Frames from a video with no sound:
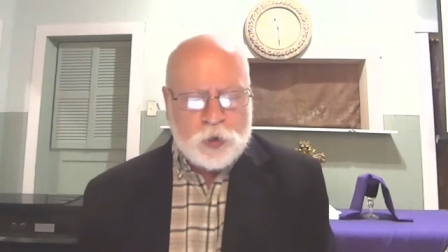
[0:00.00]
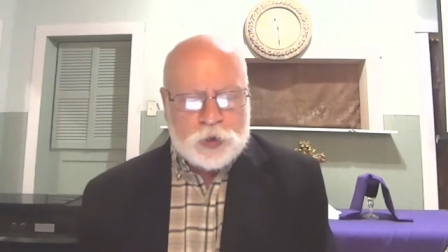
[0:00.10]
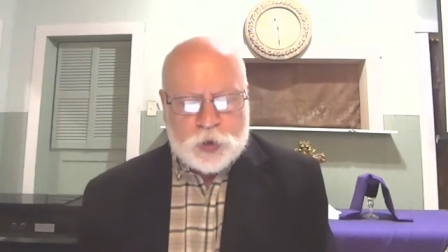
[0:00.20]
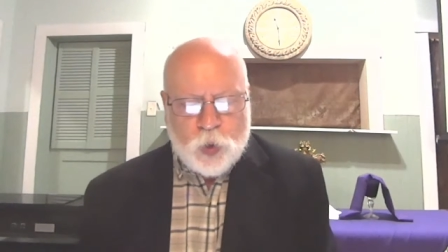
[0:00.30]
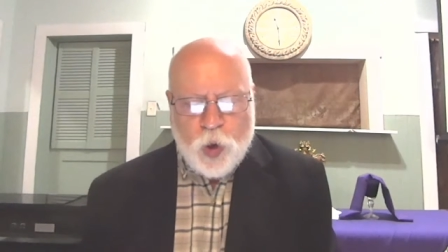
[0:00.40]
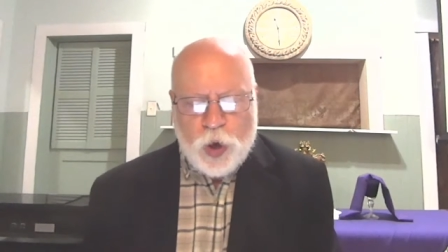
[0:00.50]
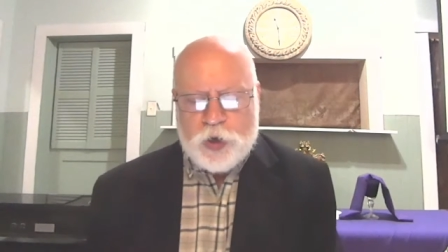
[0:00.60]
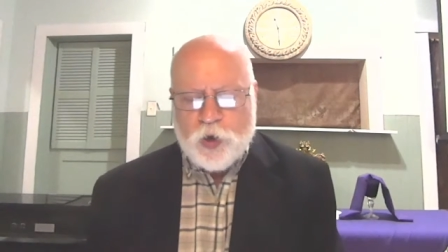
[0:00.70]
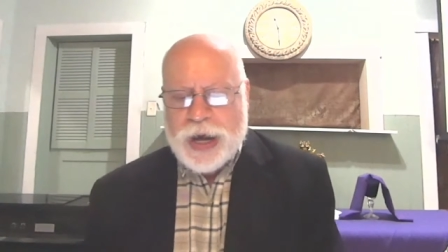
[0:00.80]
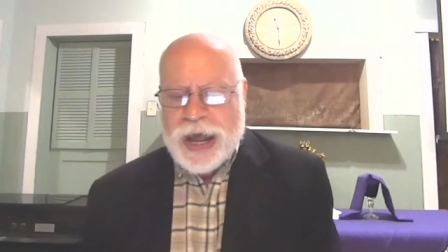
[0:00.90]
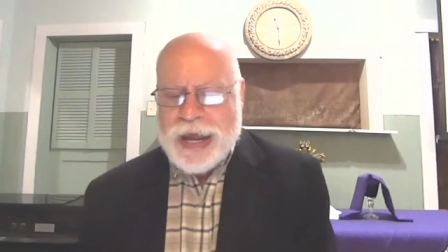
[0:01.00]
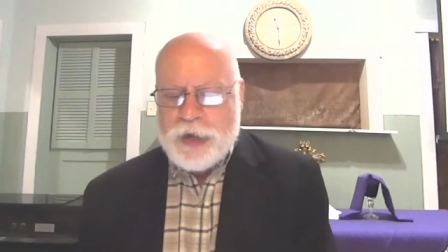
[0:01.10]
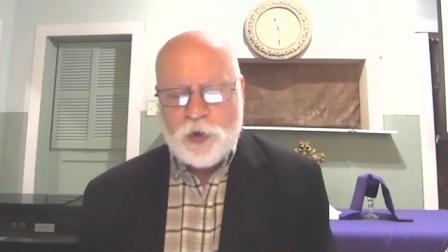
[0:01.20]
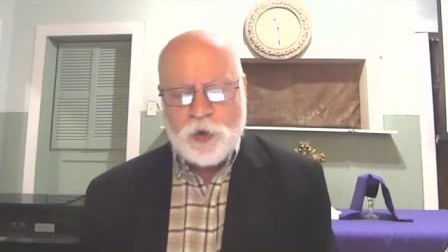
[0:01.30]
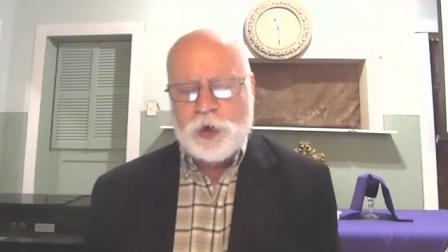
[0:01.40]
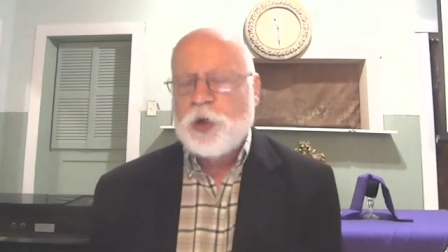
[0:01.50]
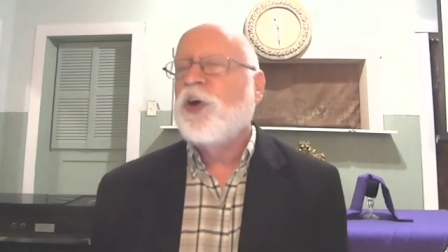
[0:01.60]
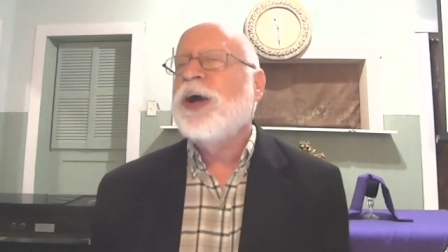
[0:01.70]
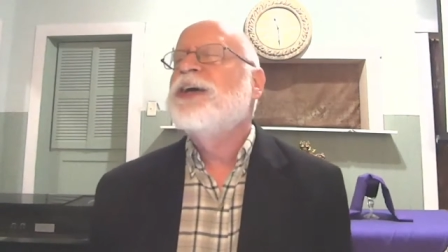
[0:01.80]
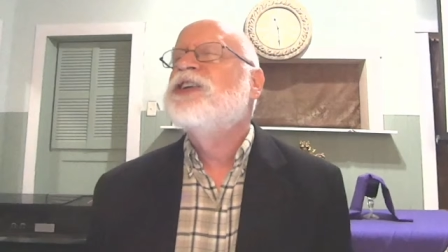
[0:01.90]
your joy, your anger,
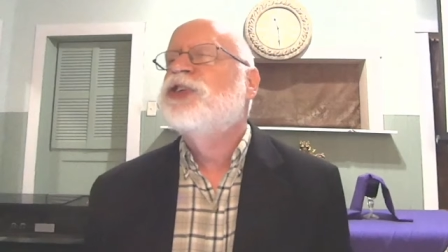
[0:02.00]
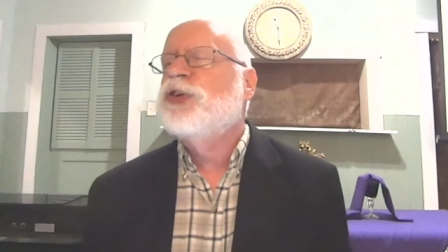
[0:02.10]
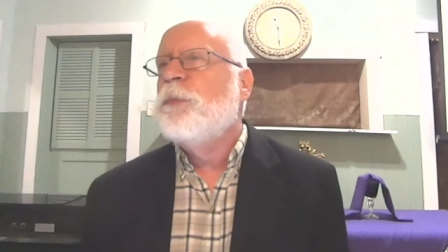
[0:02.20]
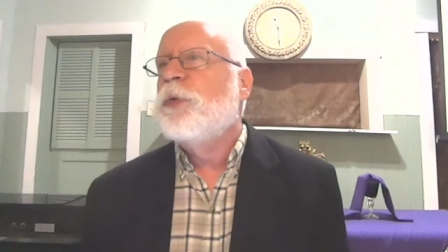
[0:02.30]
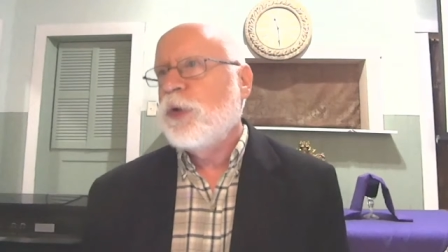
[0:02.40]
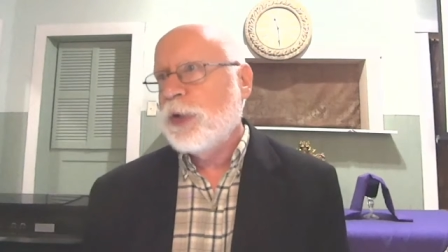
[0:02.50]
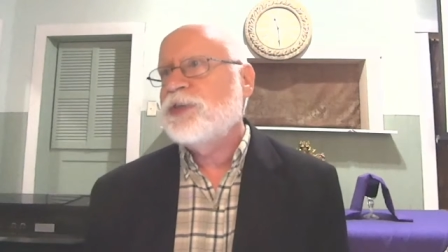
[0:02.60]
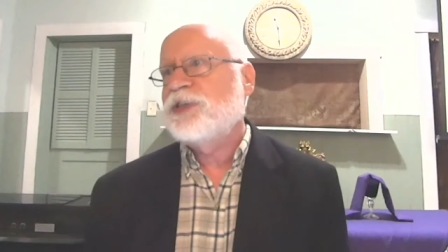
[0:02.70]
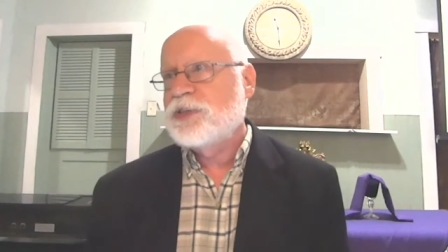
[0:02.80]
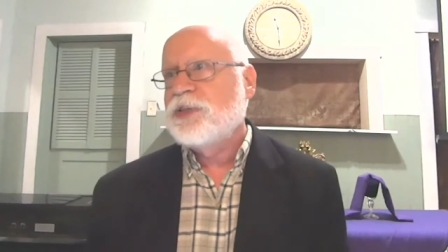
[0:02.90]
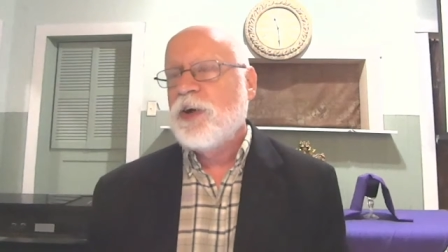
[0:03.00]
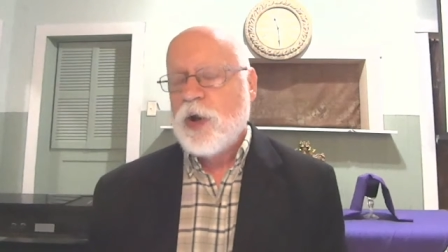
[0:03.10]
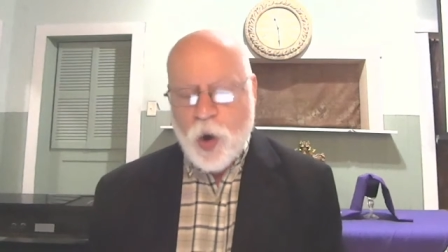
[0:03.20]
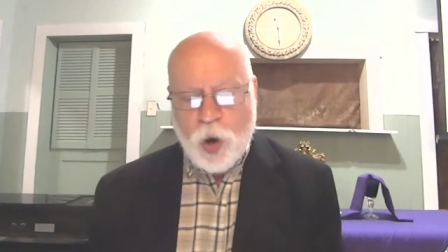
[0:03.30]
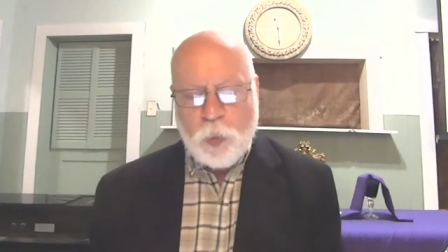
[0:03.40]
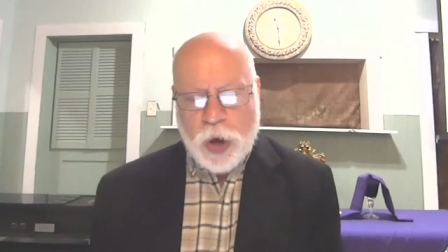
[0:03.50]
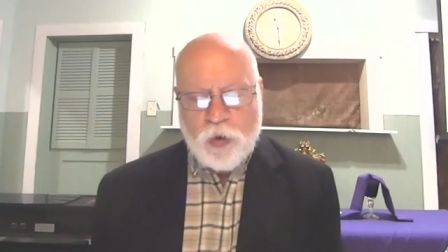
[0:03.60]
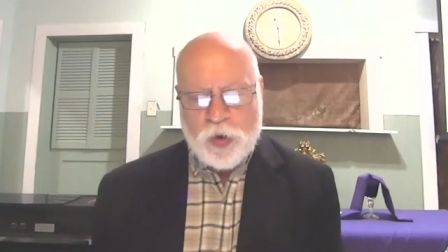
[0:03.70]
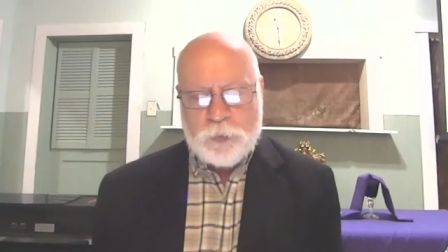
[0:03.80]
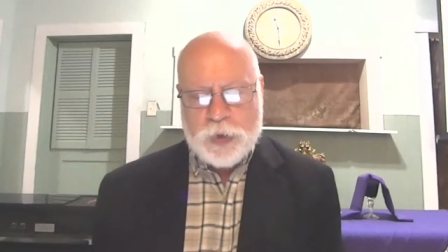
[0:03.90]
your exuberance are
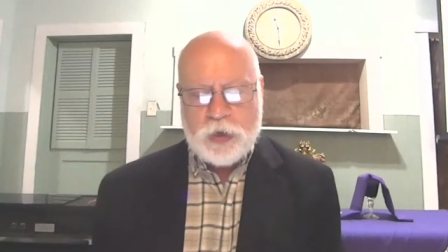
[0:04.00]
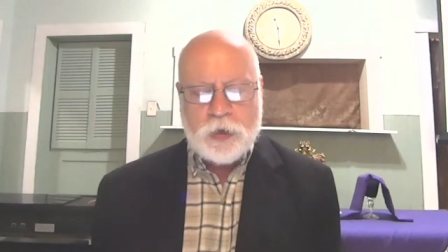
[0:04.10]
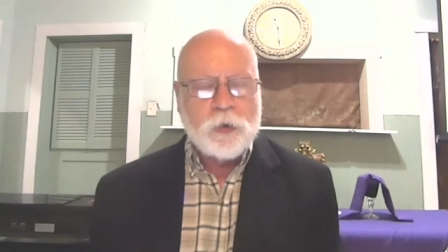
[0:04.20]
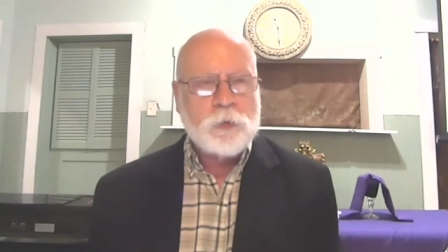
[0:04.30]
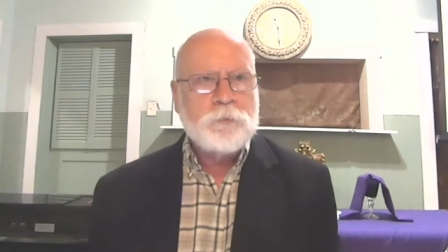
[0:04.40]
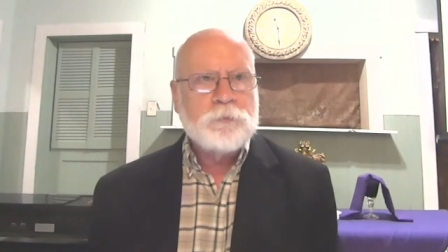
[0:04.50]
welcome here.